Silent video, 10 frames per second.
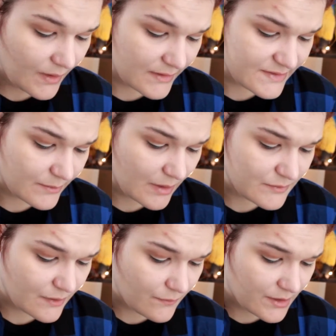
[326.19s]
And
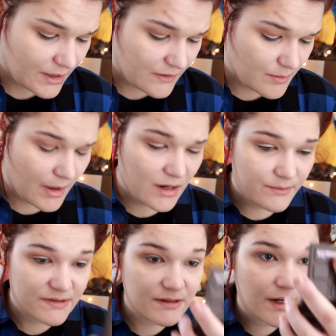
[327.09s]
sometimes I'll run it on the
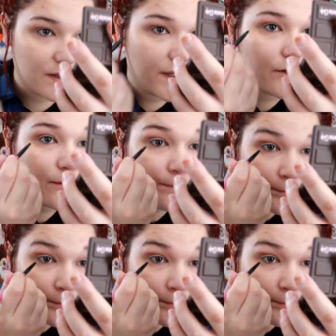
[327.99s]
bottom as an eyeliner.